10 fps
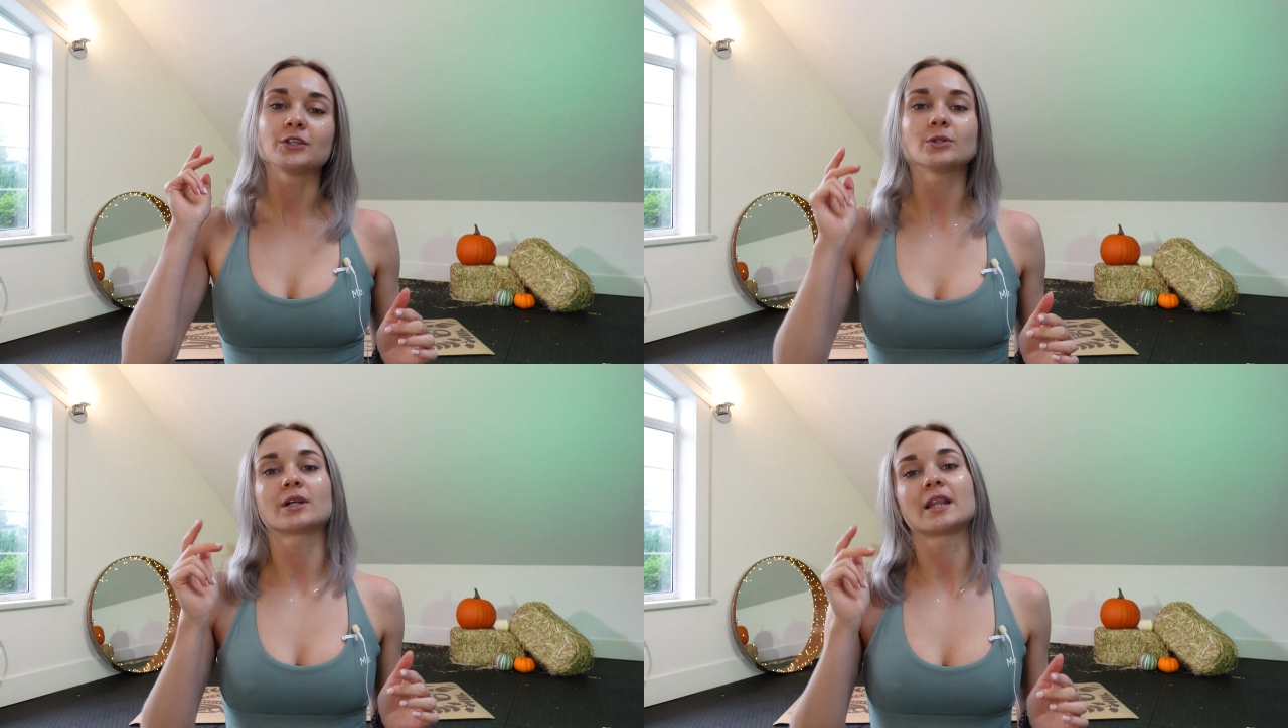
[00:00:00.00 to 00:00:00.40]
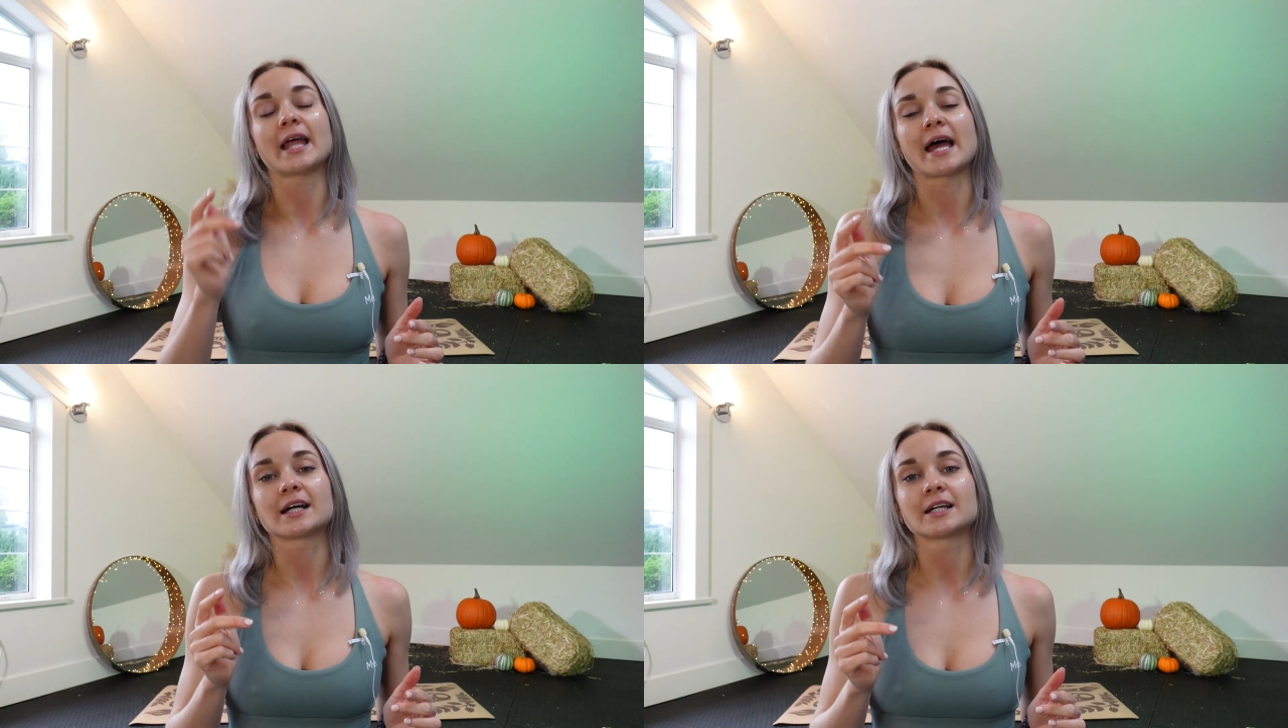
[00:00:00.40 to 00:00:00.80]
your
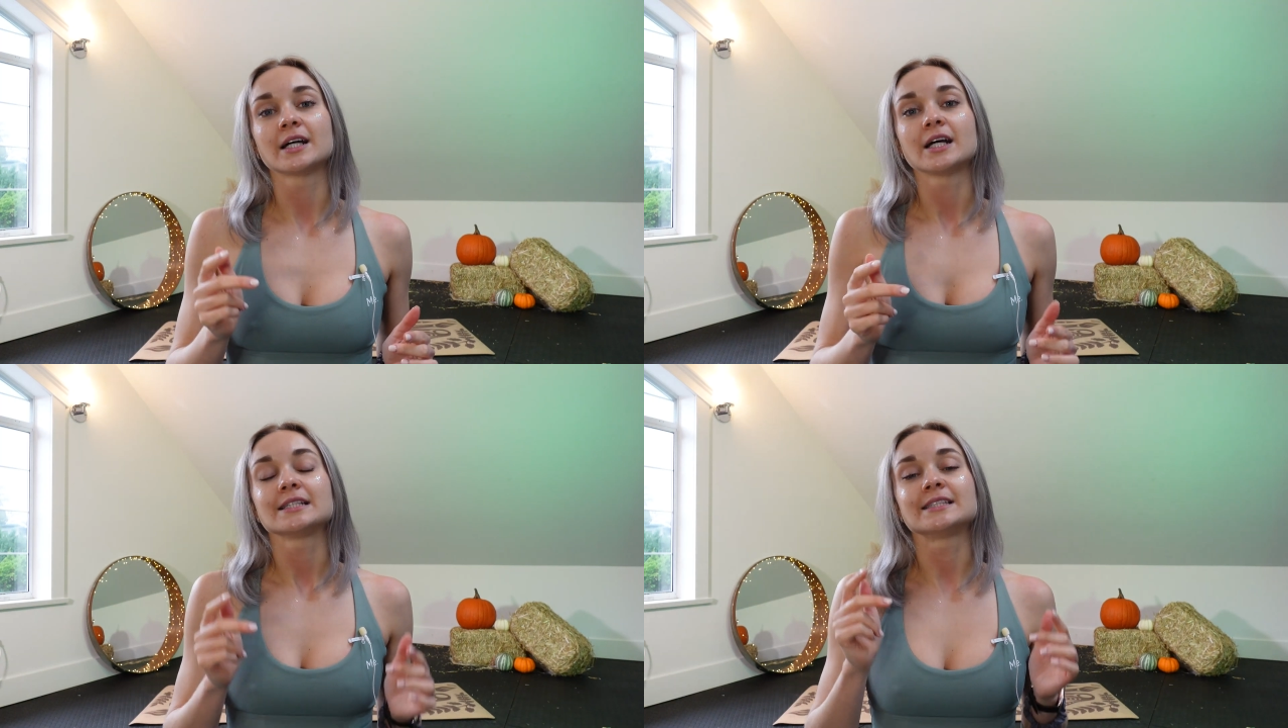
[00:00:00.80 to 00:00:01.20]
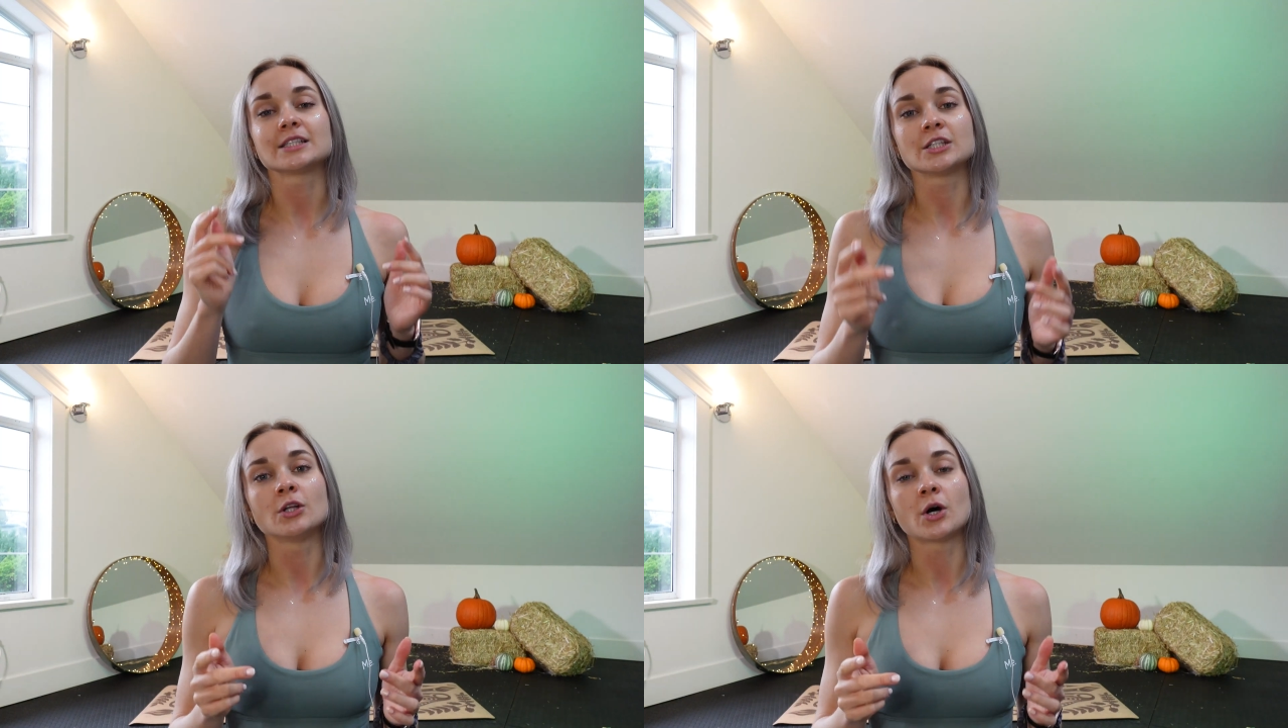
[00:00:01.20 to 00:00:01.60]
leg
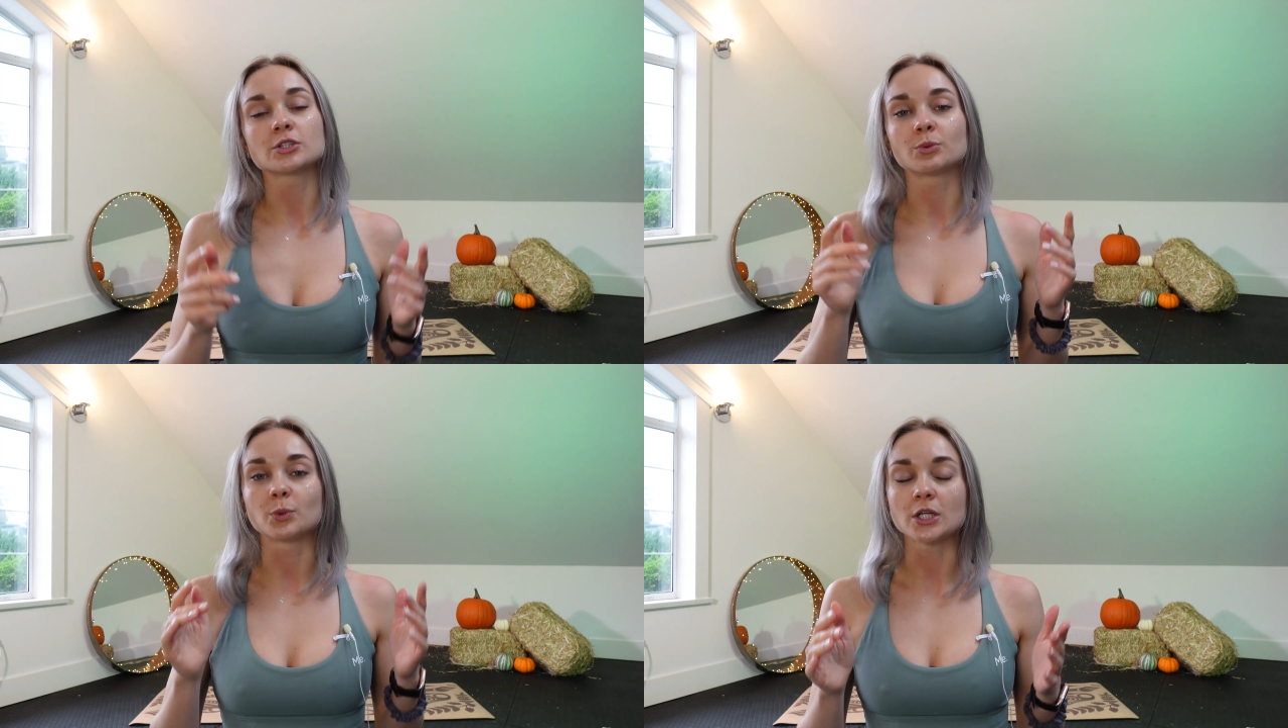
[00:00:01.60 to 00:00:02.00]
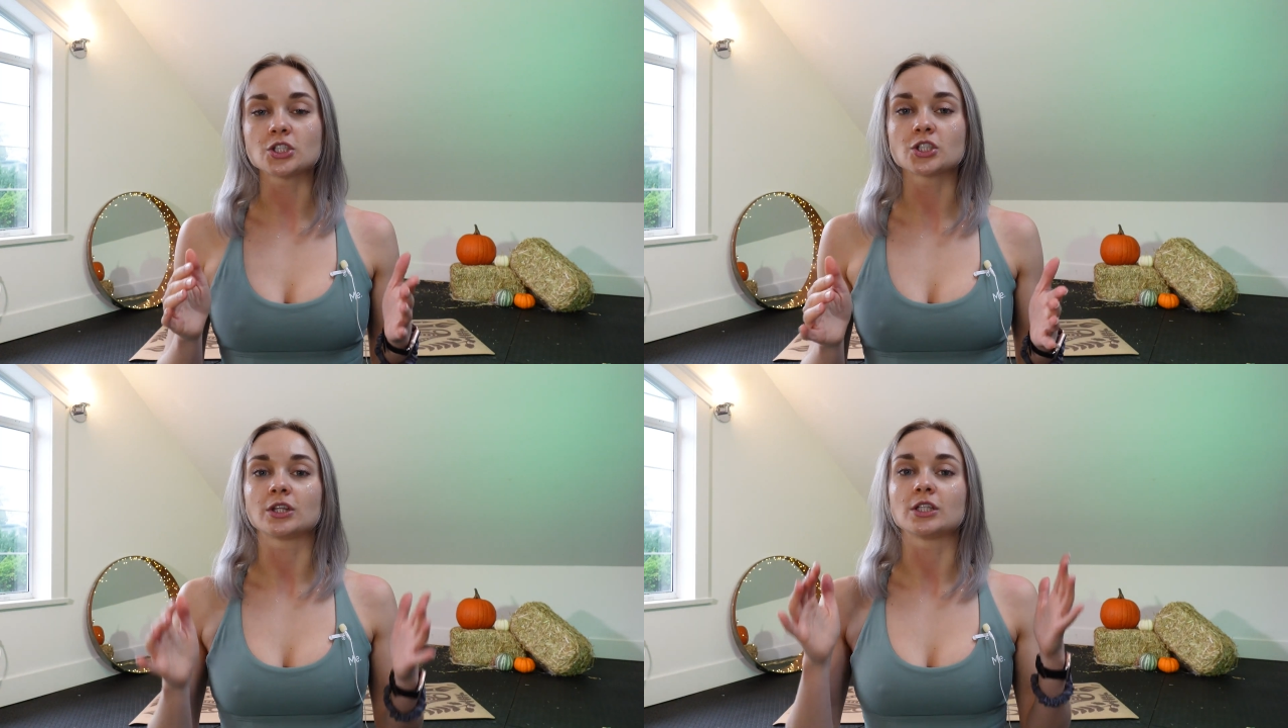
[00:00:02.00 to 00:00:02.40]
does not
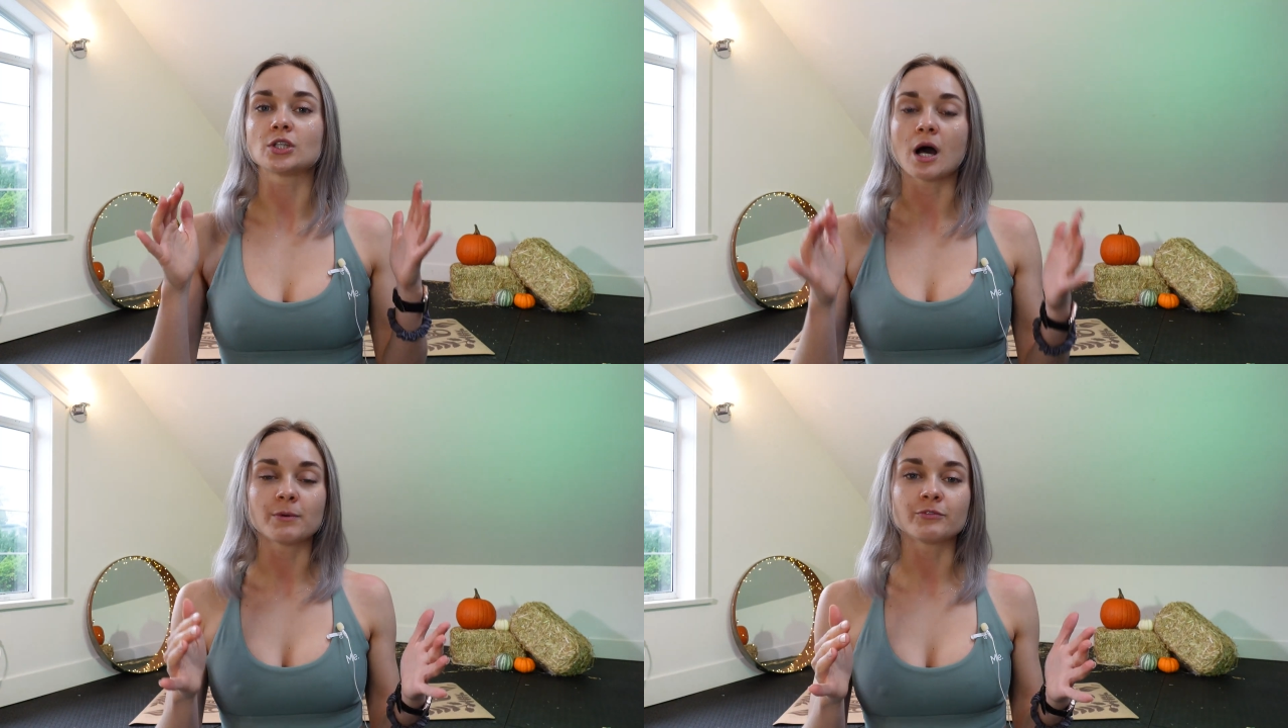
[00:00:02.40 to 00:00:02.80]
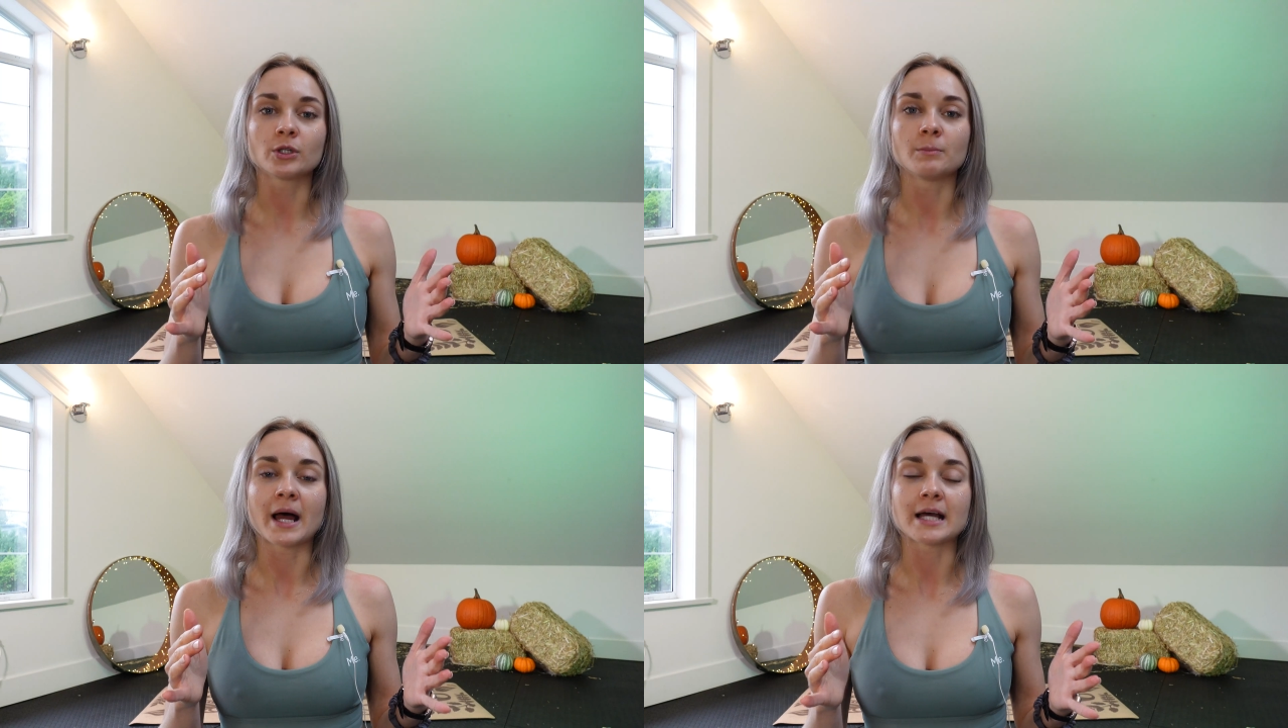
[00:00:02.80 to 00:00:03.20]
reach the top of
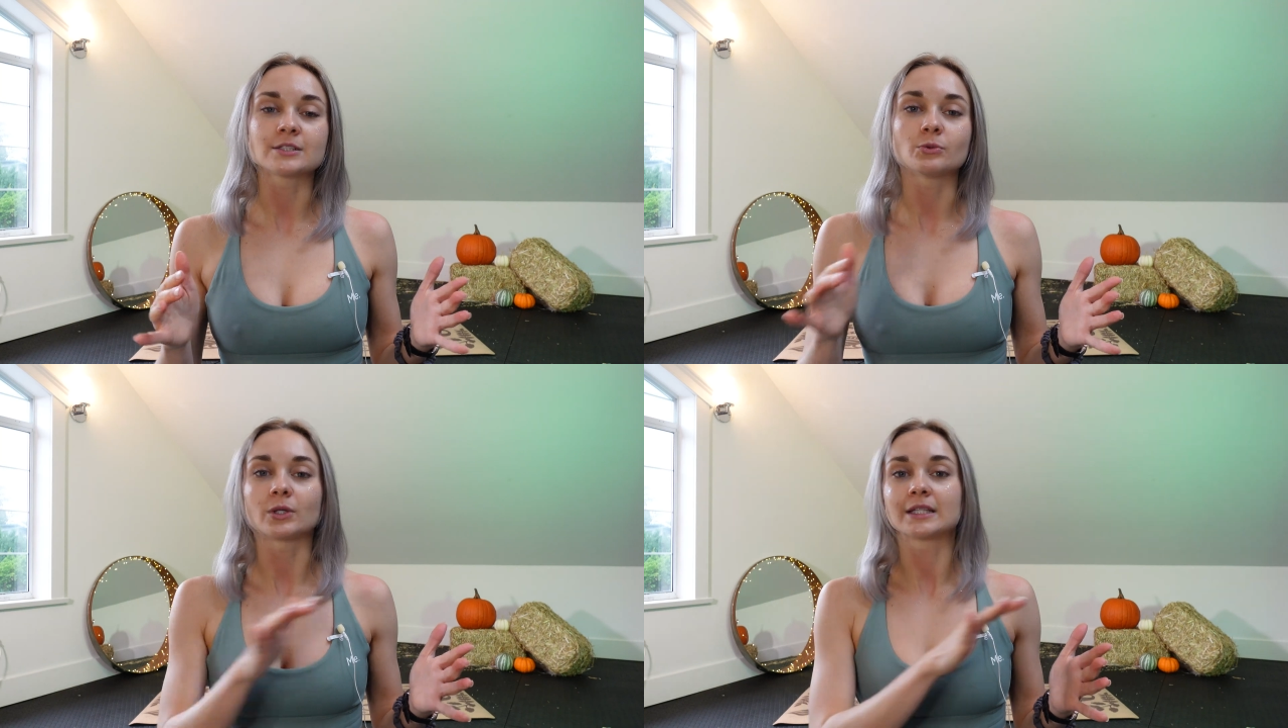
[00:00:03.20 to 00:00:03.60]
your mat or